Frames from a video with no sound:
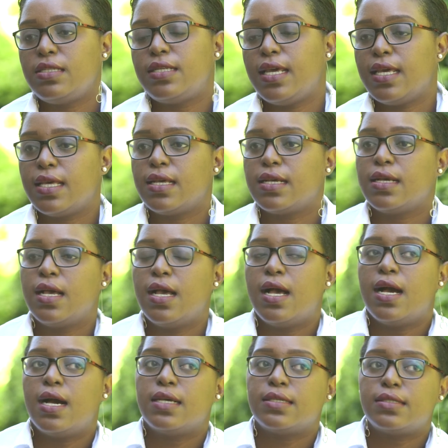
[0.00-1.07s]
taking
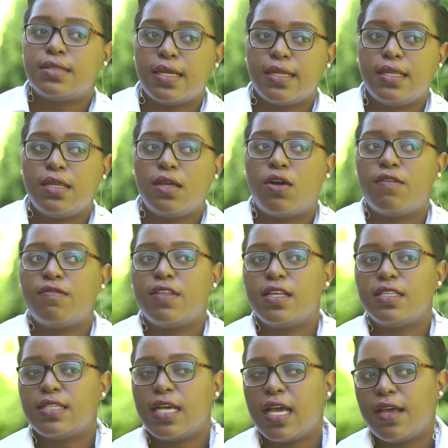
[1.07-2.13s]
a study of the
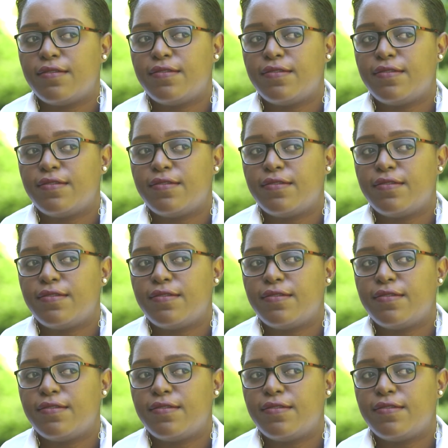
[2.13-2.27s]
entire